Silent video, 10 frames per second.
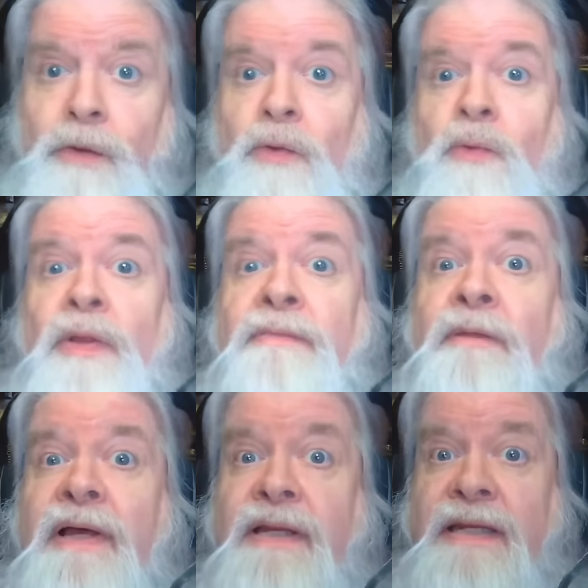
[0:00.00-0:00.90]
when
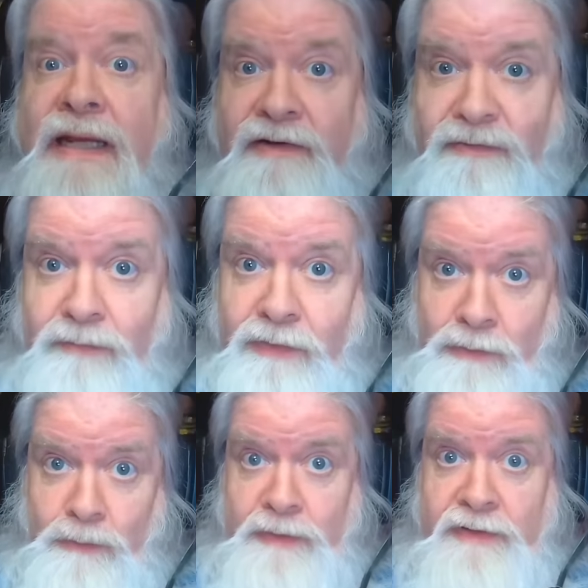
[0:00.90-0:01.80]
my next
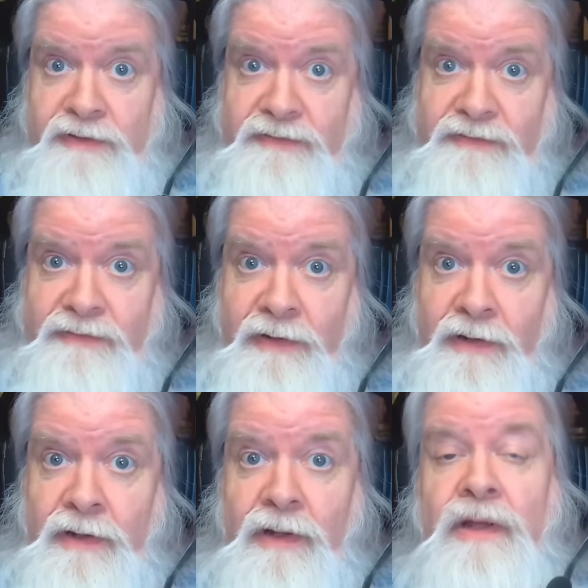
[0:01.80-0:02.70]
video releases.
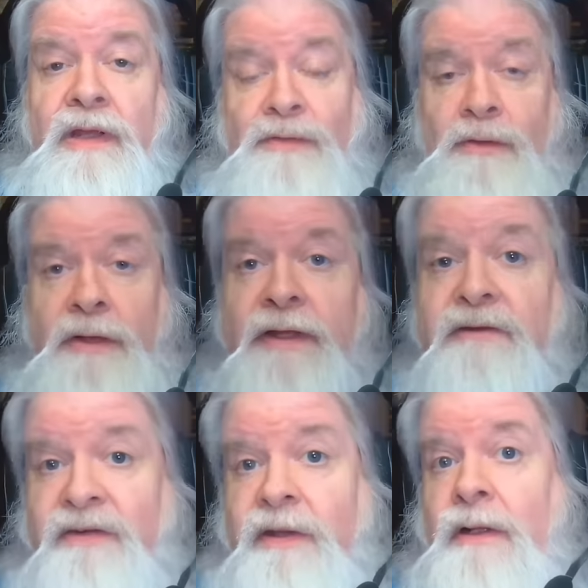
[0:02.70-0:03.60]
If you'd like to
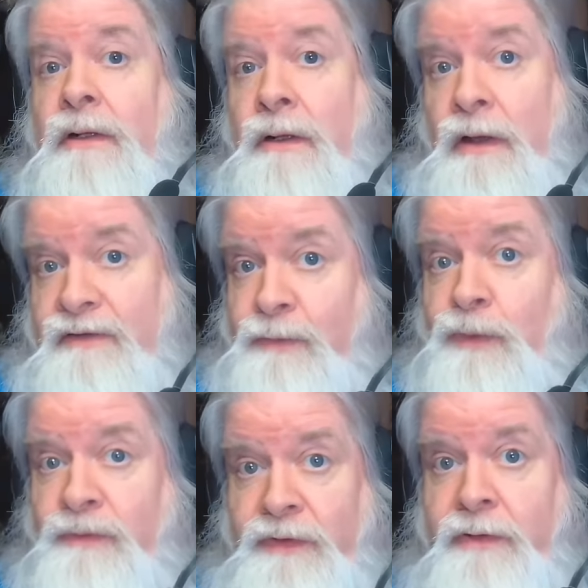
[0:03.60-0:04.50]
see lots
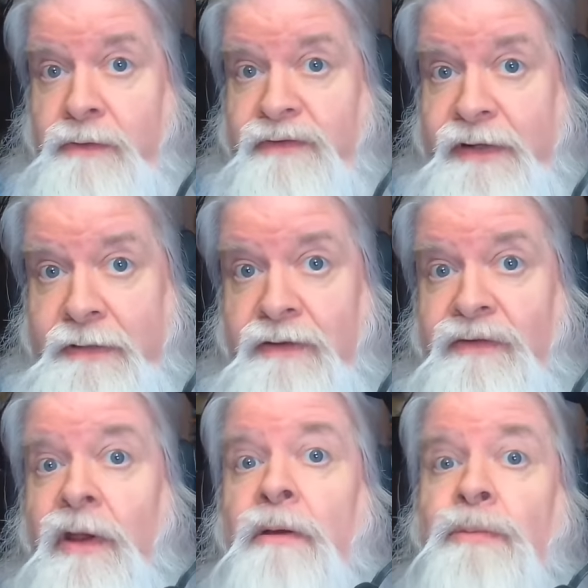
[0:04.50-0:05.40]
more videos like this,
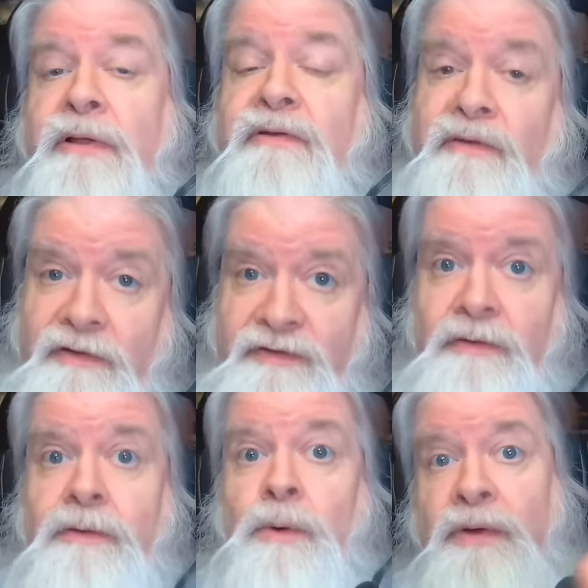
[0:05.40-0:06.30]
please
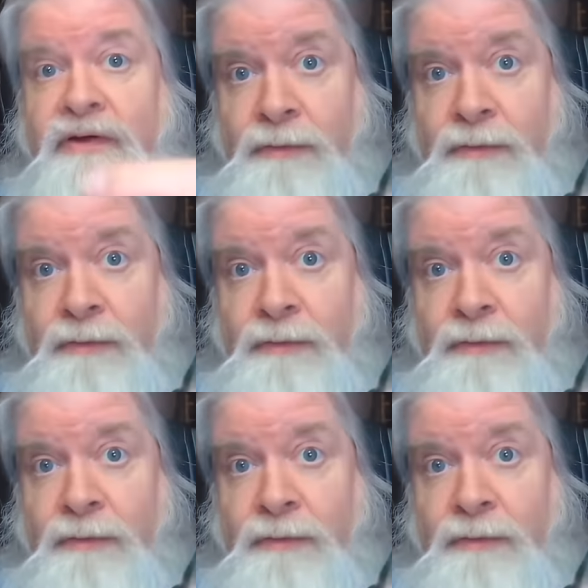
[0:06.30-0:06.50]
consider going to